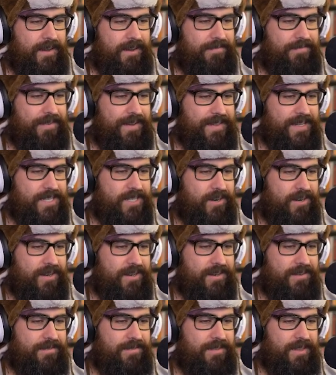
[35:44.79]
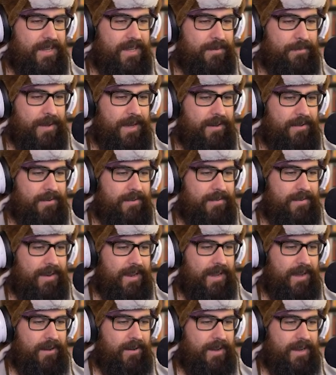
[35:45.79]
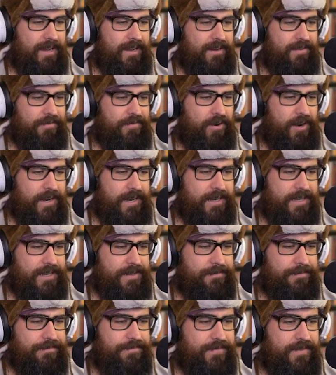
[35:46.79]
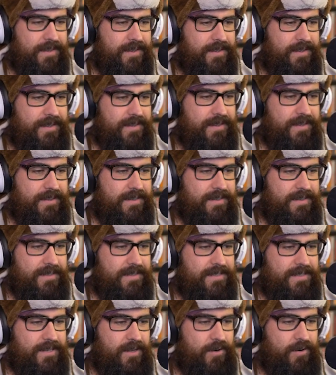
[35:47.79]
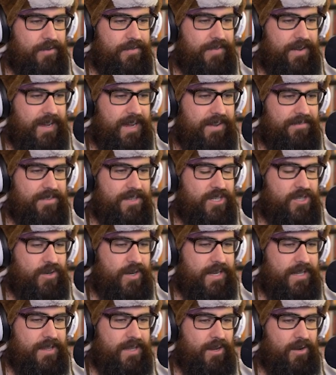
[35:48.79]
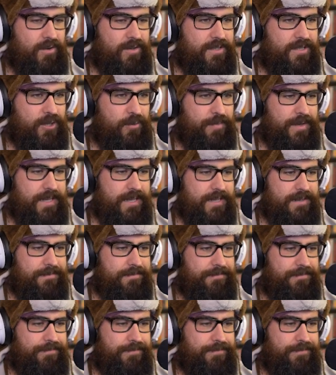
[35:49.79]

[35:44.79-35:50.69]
I finally started to think about how I can confront it. Okay. So if I have the train alone, so be it.